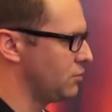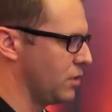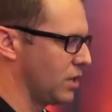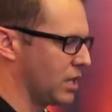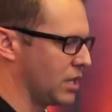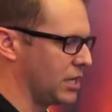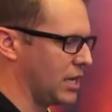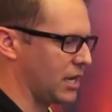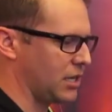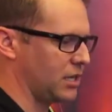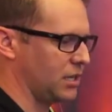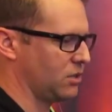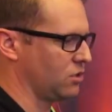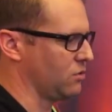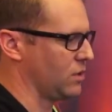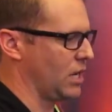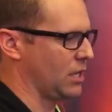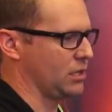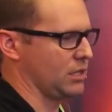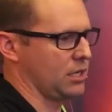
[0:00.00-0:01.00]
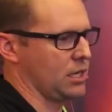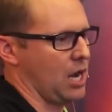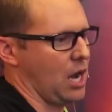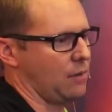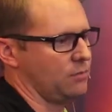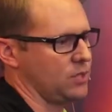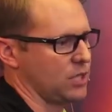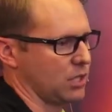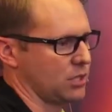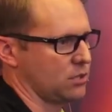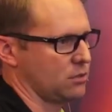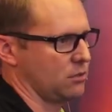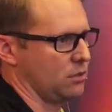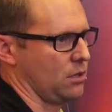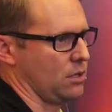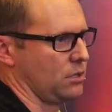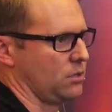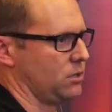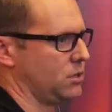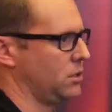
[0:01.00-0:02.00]
we were connecting directly to object
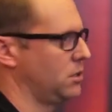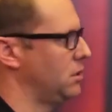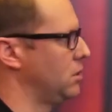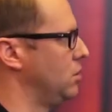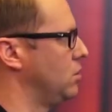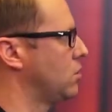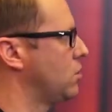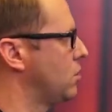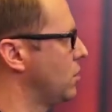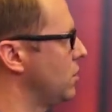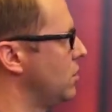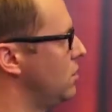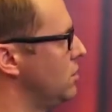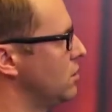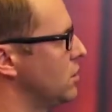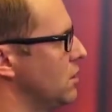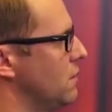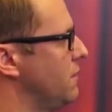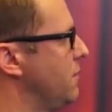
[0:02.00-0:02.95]
storage. You could use it